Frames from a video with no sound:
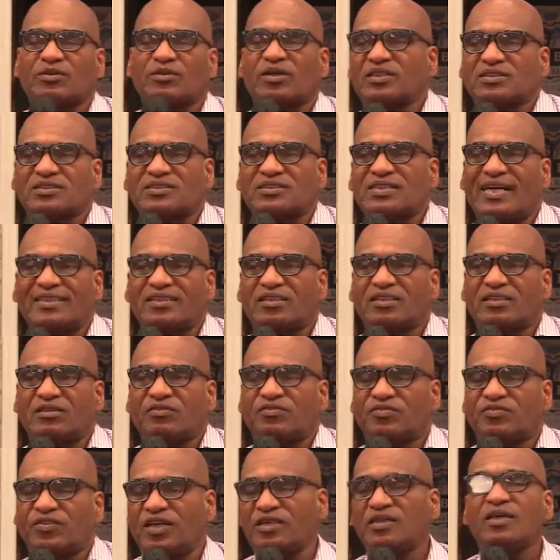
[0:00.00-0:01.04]
because it's not done of
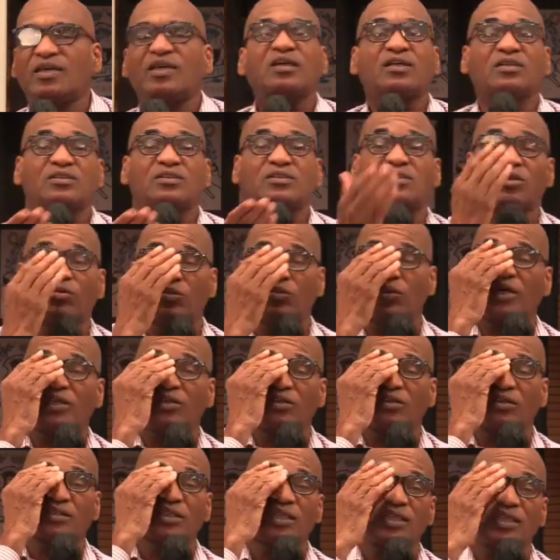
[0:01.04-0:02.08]
faith? Because somewhere
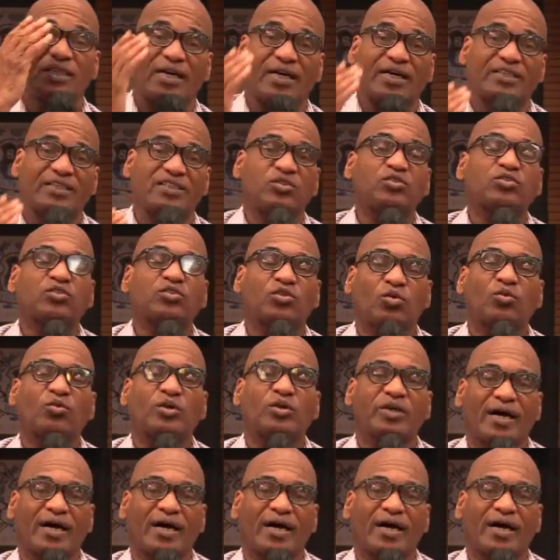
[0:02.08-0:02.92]
along the line you told